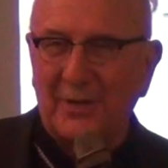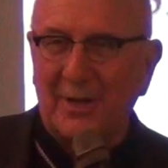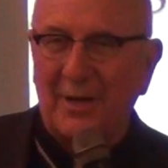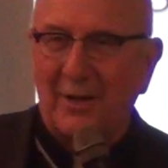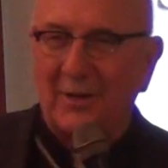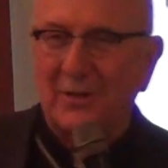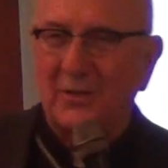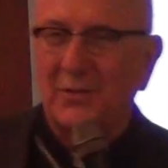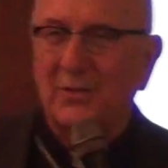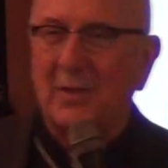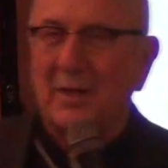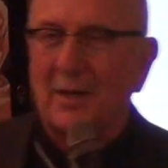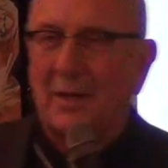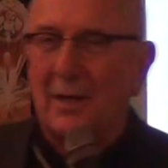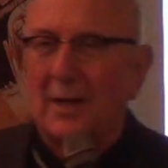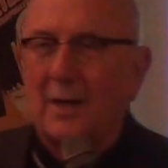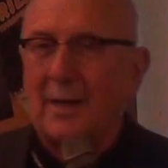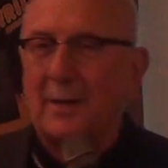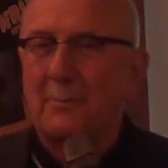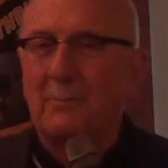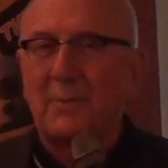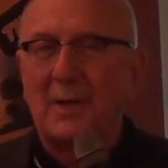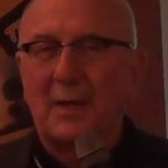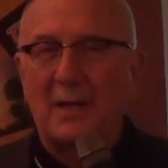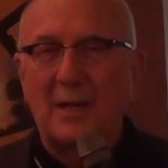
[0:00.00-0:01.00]
now, I say,
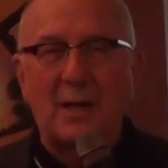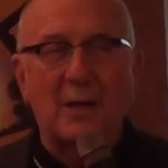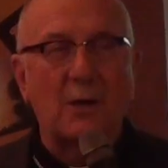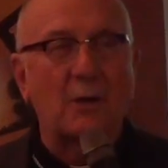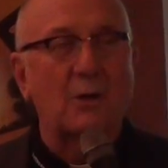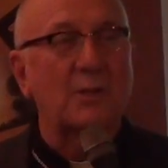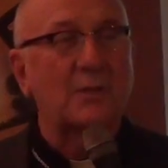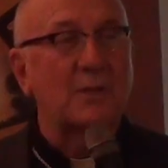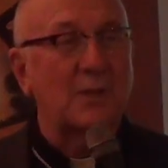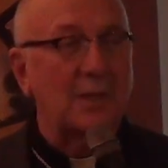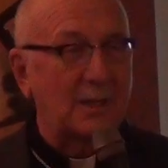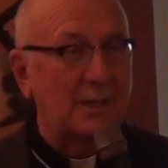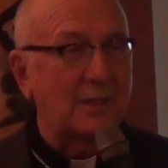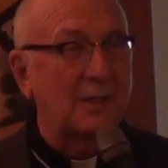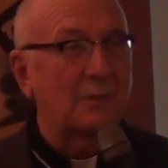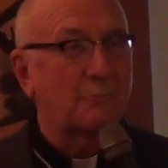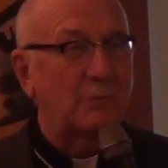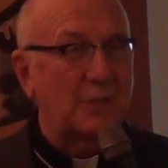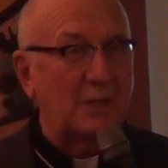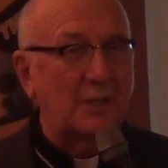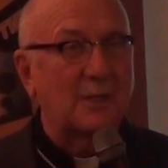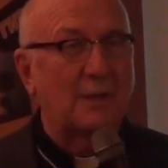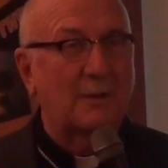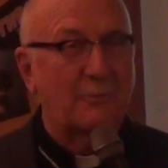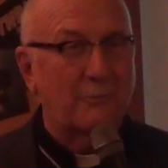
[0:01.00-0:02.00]
I'm a heretic in
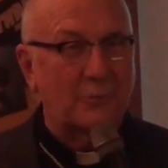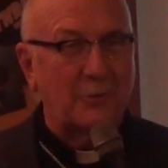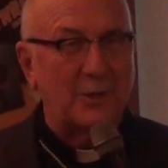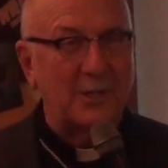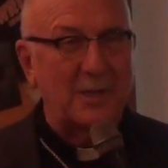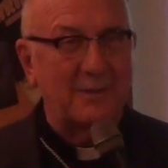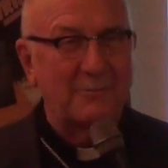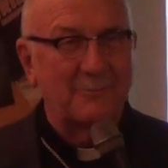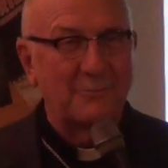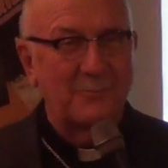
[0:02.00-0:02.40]
recovery.